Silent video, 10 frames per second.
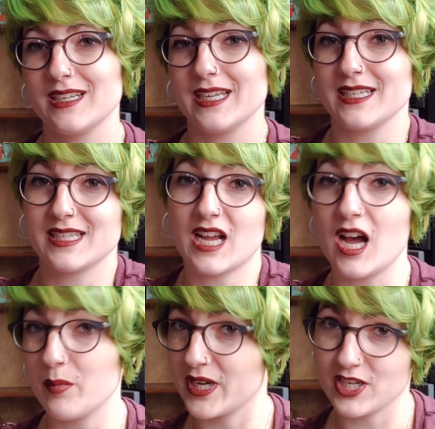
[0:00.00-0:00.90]
is a
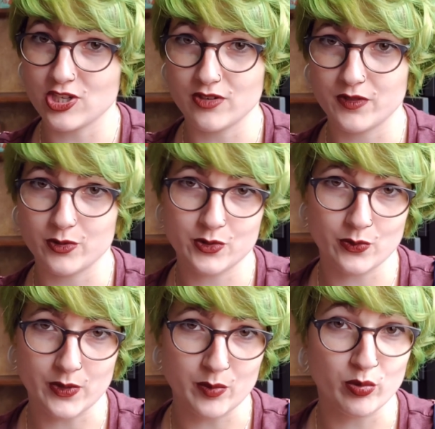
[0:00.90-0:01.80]
combination of those
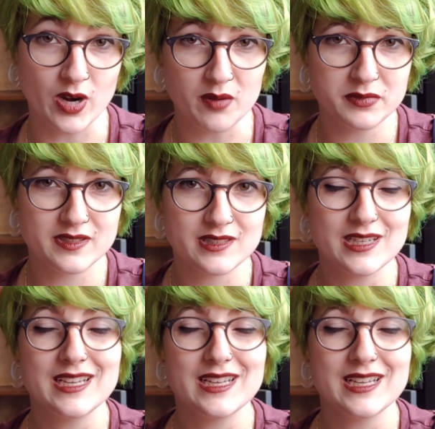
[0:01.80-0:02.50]
3 prompts.